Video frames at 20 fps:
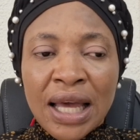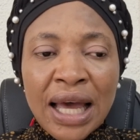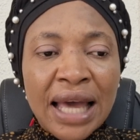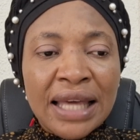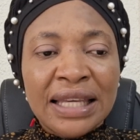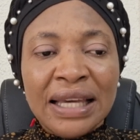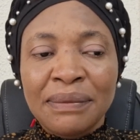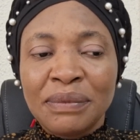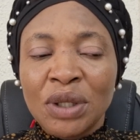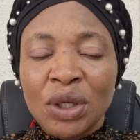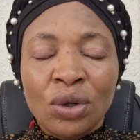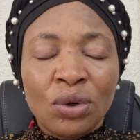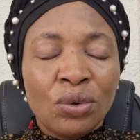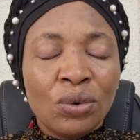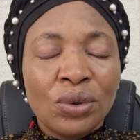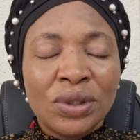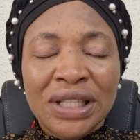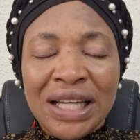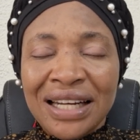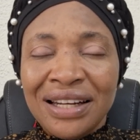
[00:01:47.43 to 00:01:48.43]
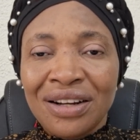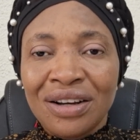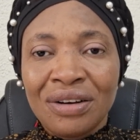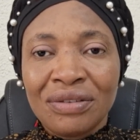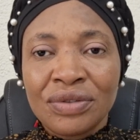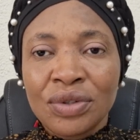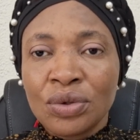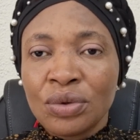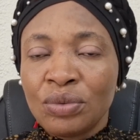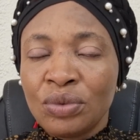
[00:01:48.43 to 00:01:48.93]
I am not good
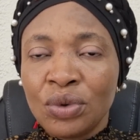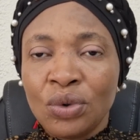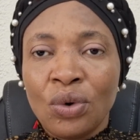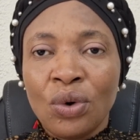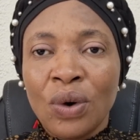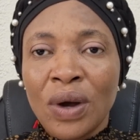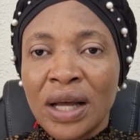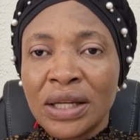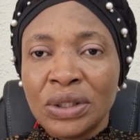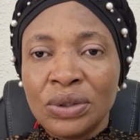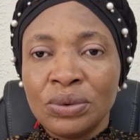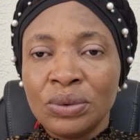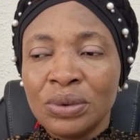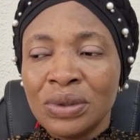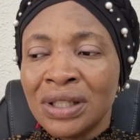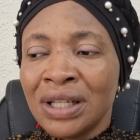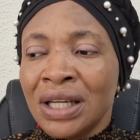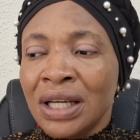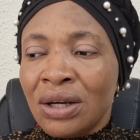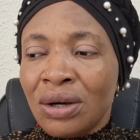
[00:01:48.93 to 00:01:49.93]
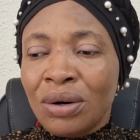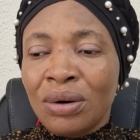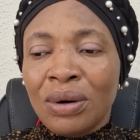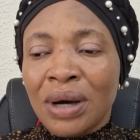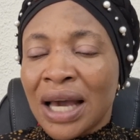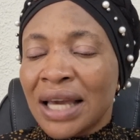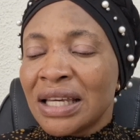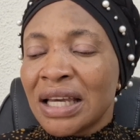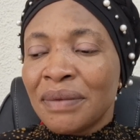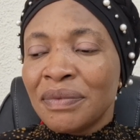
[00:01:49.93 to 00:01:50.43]
enough to go and do. Oh,
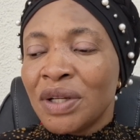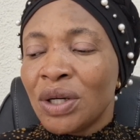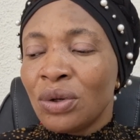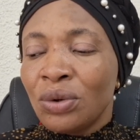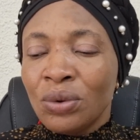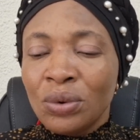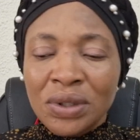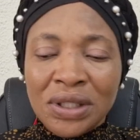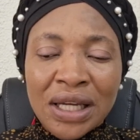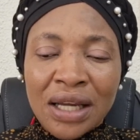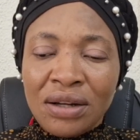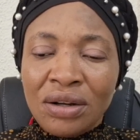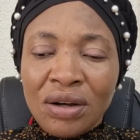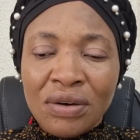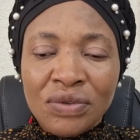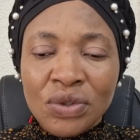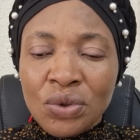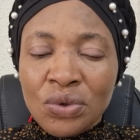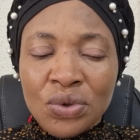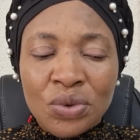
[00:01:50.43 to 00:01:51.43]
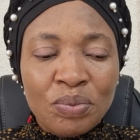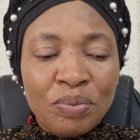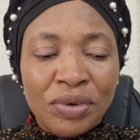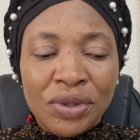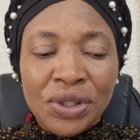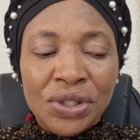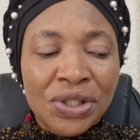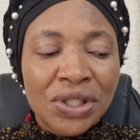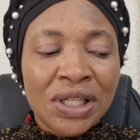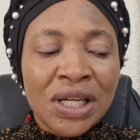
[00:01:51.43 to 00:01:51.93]
I am not good enough to
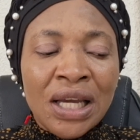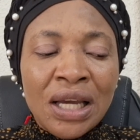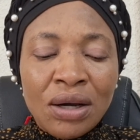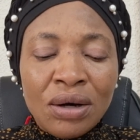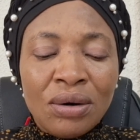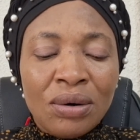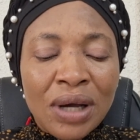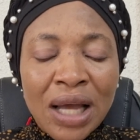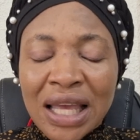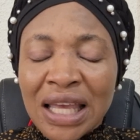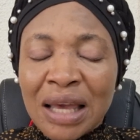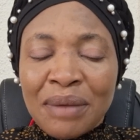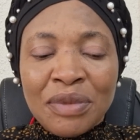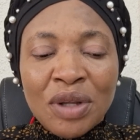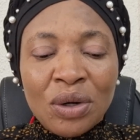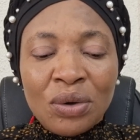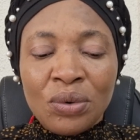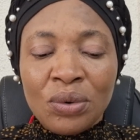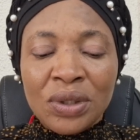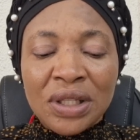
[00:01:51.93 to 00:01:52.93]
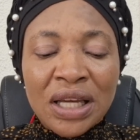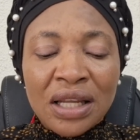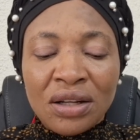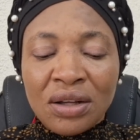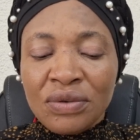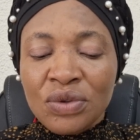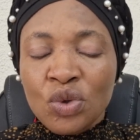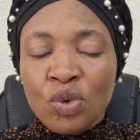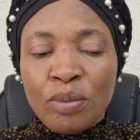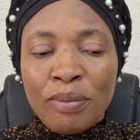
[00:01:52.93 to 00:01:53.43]
preach. Oh, I am not good
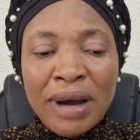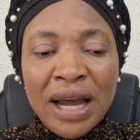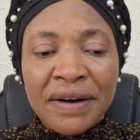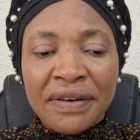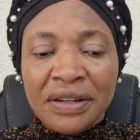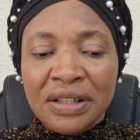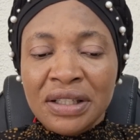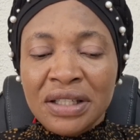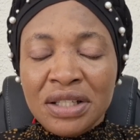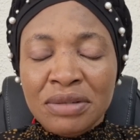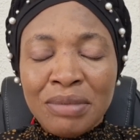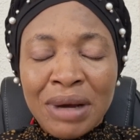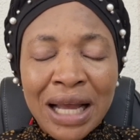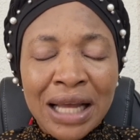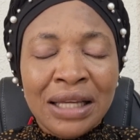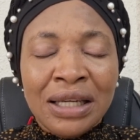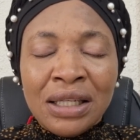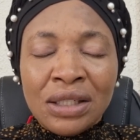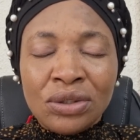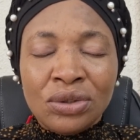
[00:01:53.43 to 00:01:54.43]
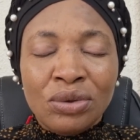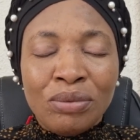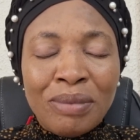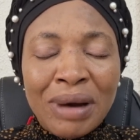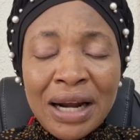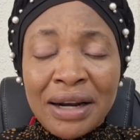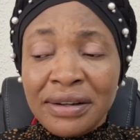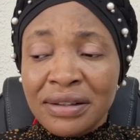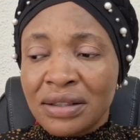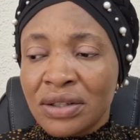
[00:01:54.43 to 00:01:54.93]
enough to marry this man, to
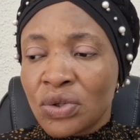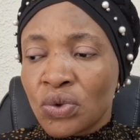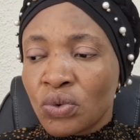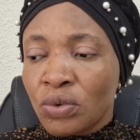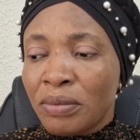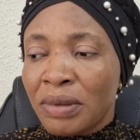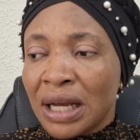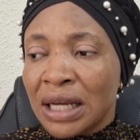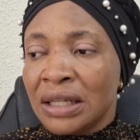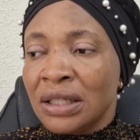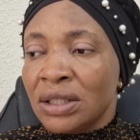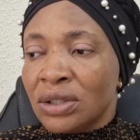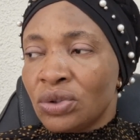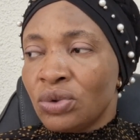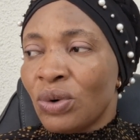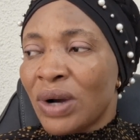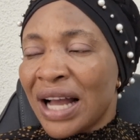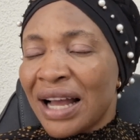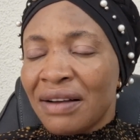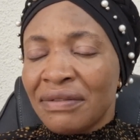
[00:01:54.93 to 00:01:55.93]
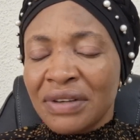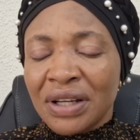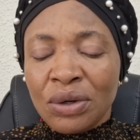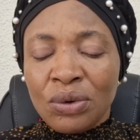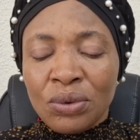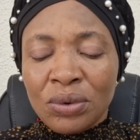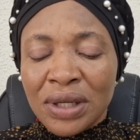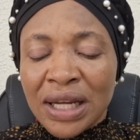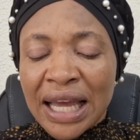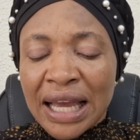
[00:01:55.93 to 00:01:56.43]
marry this woman, to have a
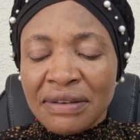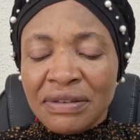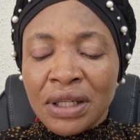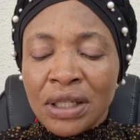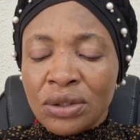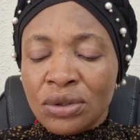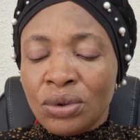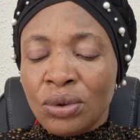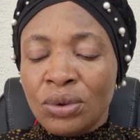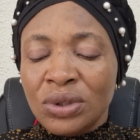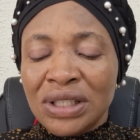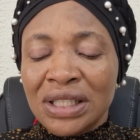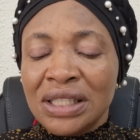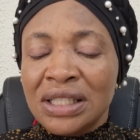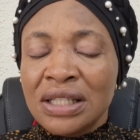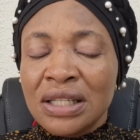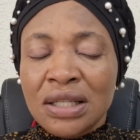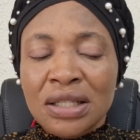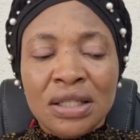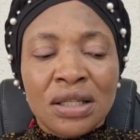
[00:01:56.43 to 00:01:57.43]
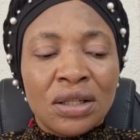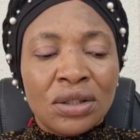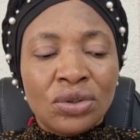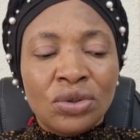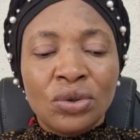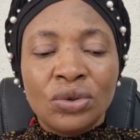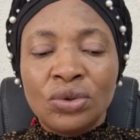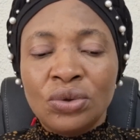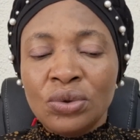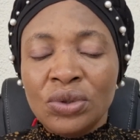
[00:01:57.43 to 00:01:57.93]
good life, to do this,
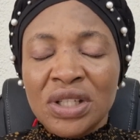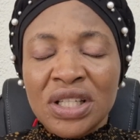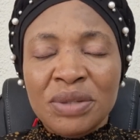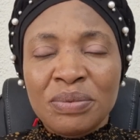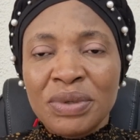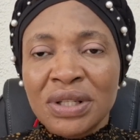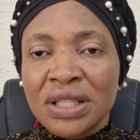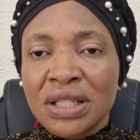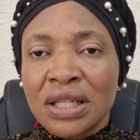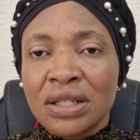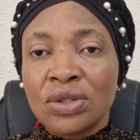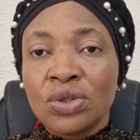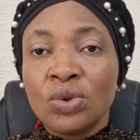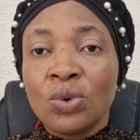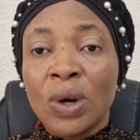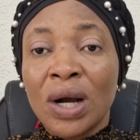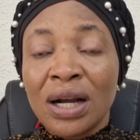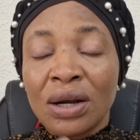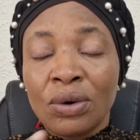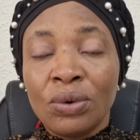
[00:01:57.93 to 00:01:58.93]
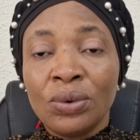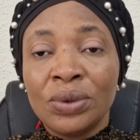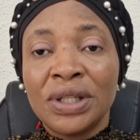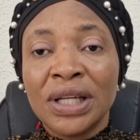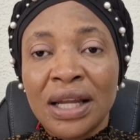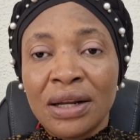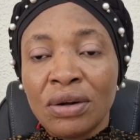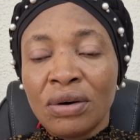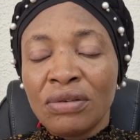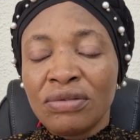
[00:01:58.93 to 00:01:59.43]
to do this business. You are good
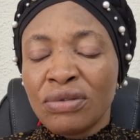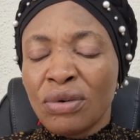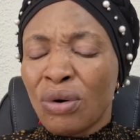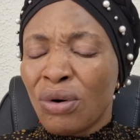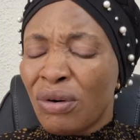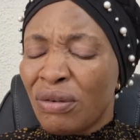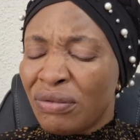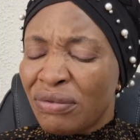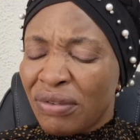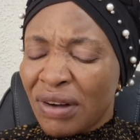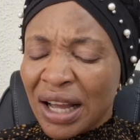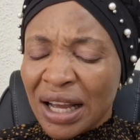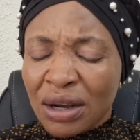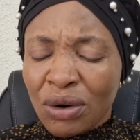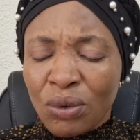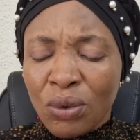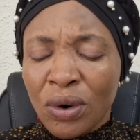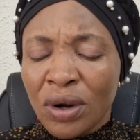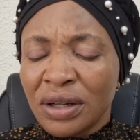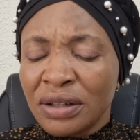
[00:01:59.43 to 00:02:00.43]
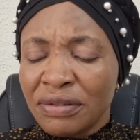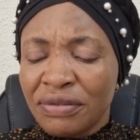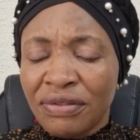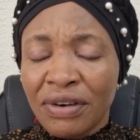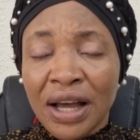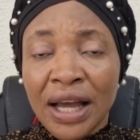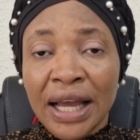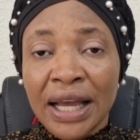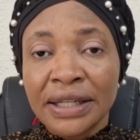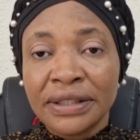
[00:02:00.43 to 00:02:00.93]
enough,
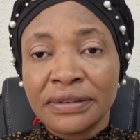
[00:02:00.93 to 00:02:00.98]
overqualified.